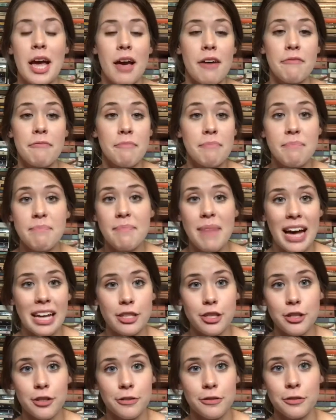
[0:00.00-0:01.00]
a
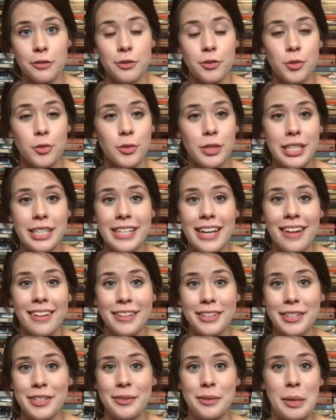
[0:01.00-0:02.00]
masterful
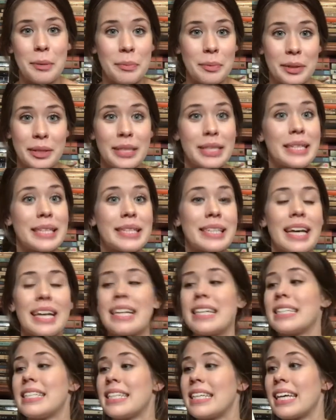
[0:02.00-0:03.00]
storyteller, so I'm really
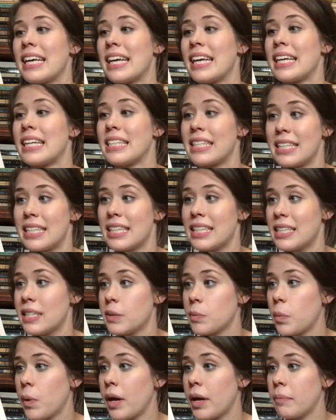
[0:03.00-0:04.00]
excited to get into this
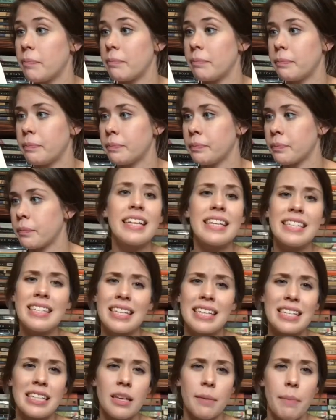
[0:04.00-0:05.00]
one. This
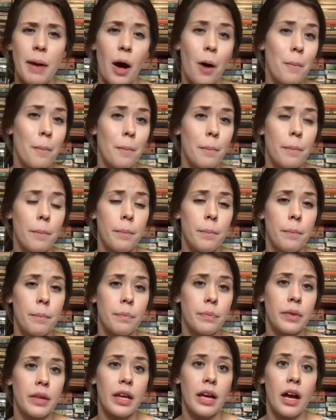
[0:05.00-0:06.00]
is about
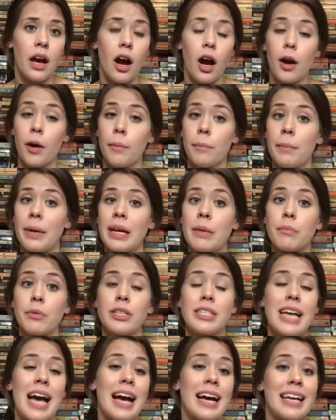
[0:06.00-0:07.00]
our main
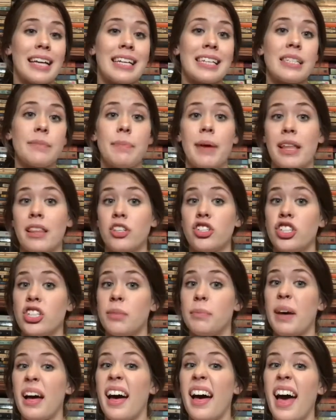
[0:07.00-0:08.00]
protagonist,
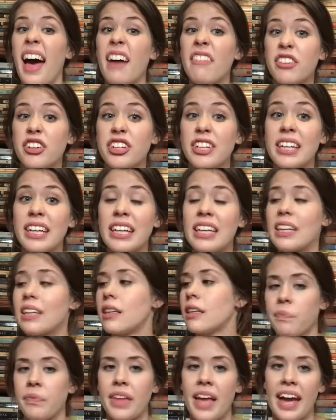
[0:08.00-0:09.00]
Bathsheba Everdene,
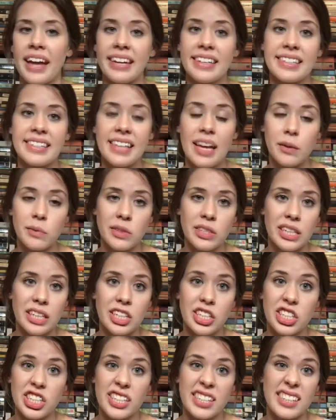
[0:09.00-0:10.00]
and it sounds like
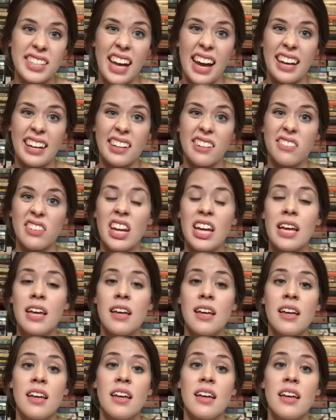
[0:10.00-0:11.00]
she's kind of
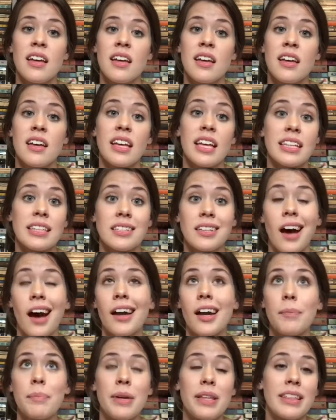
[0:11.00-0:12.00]
gets caught
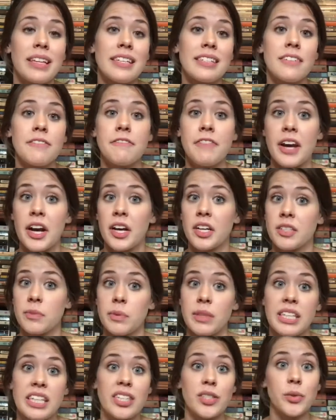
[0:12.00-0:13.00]
up in these affairs
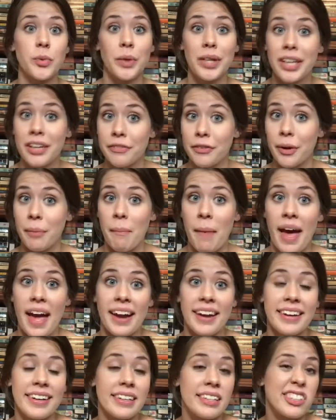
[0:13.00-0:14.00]
with these three different
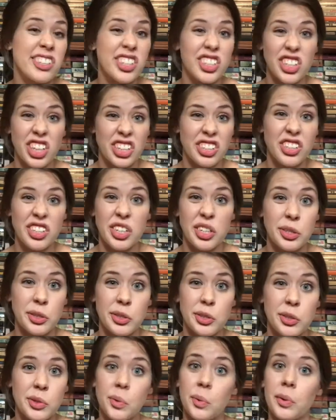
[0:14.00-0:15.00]
men, and it's just her
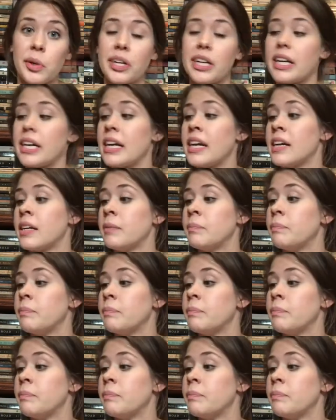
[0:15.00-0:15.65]
story